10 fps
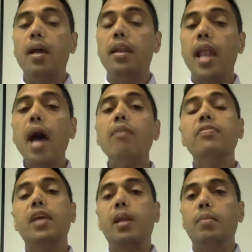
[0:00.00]
Now,
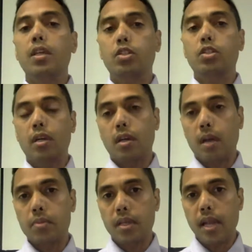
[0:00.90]
if the administrator
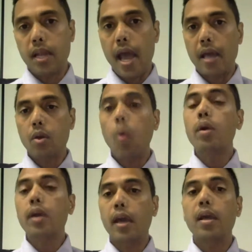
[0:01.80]
comes and asks,
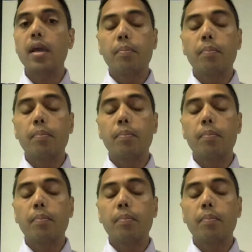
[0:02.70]
okay,